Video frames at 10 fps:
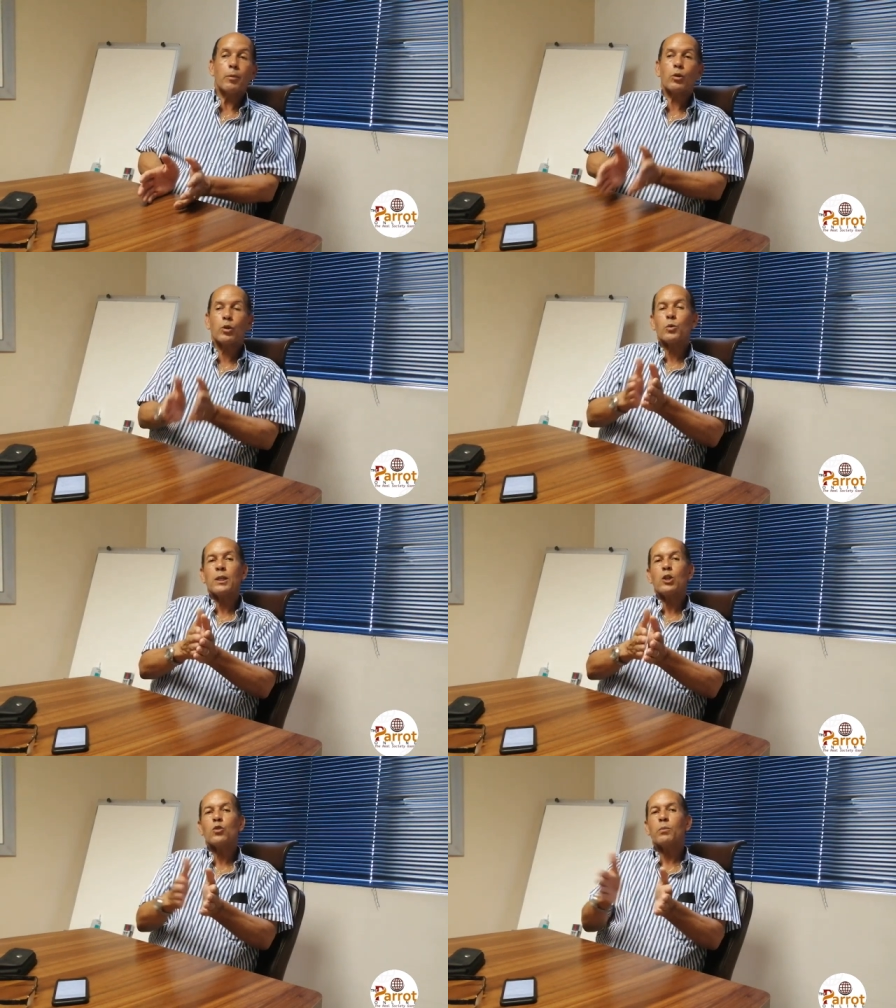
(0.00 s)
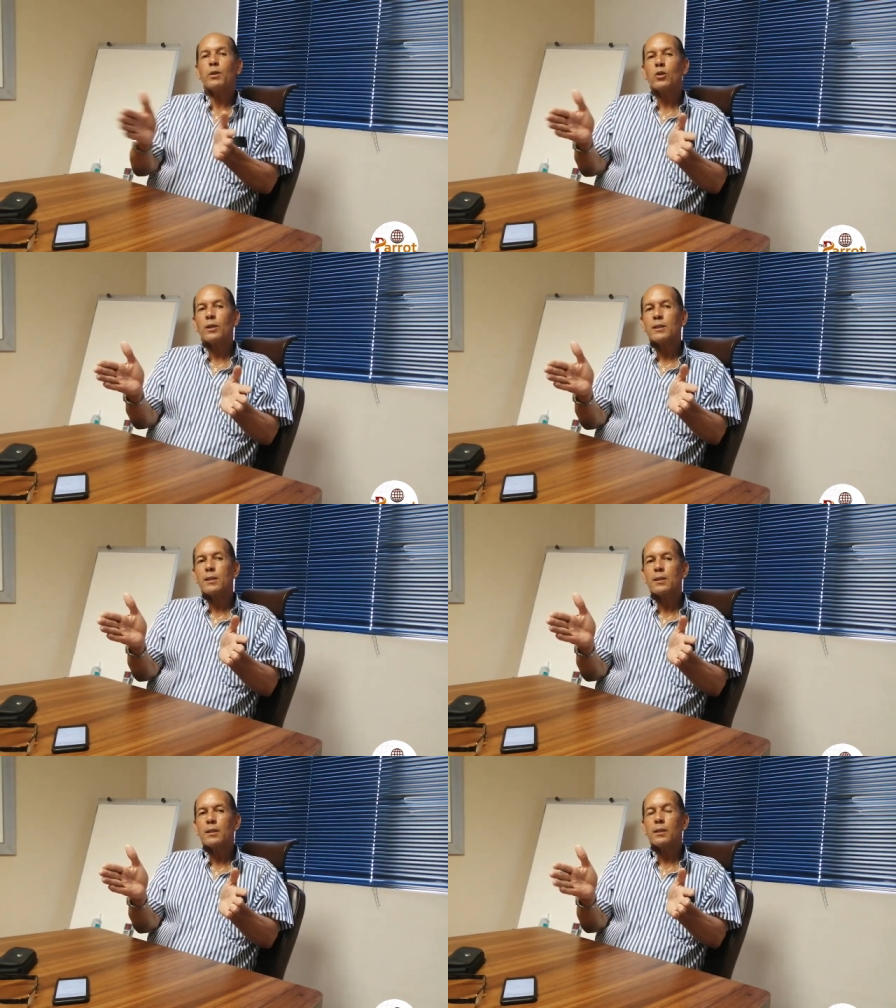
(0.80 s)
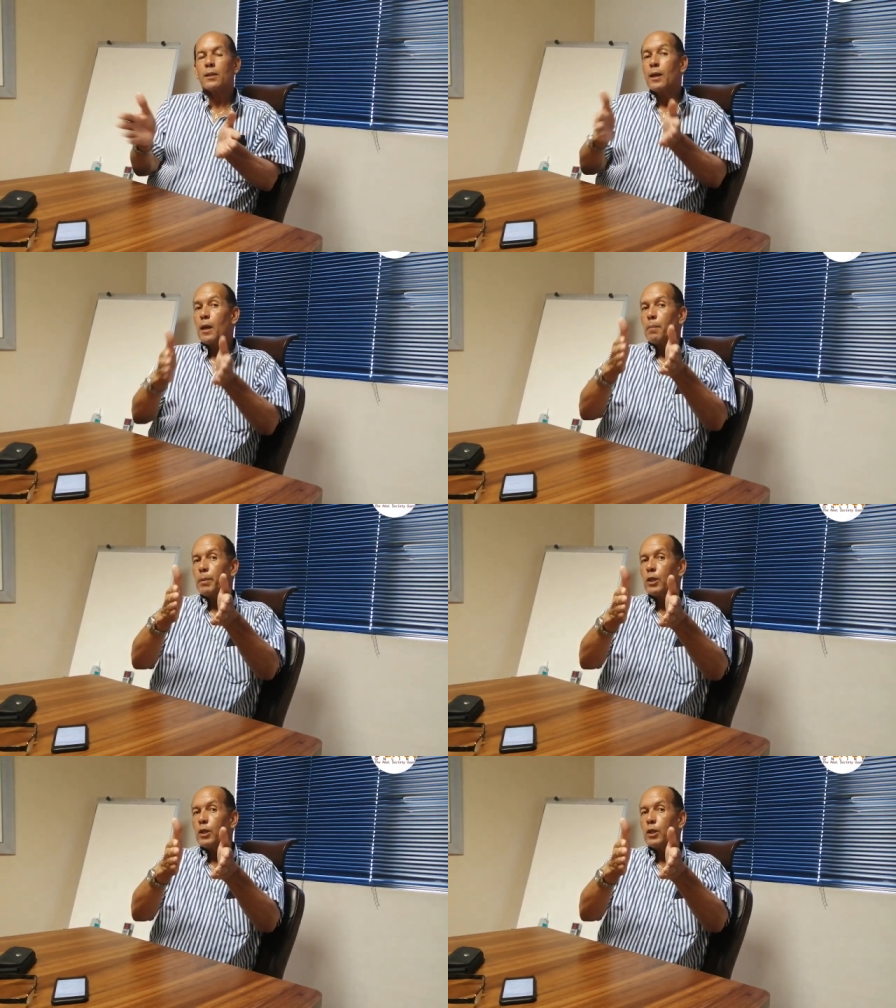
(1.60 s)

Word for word: Because we need to be consistent.